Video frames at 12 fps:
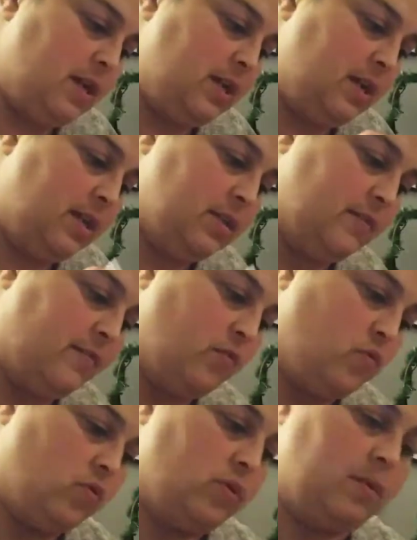It is
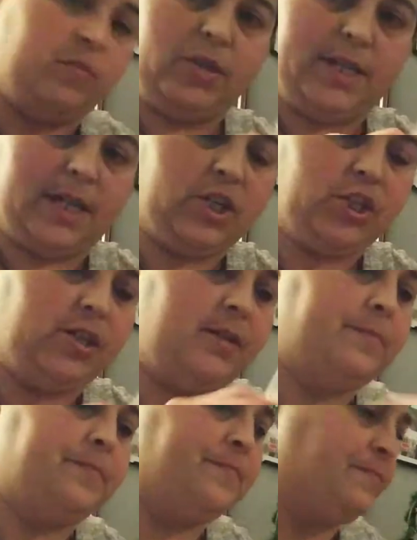for
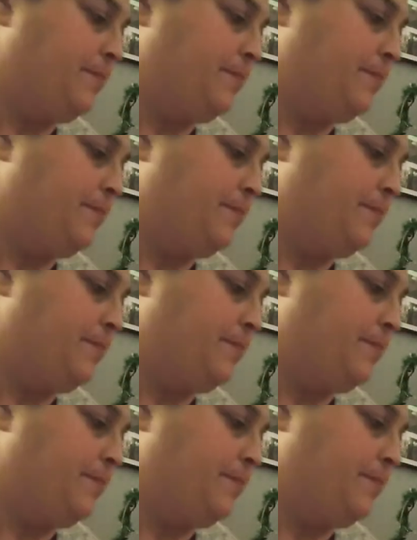protection.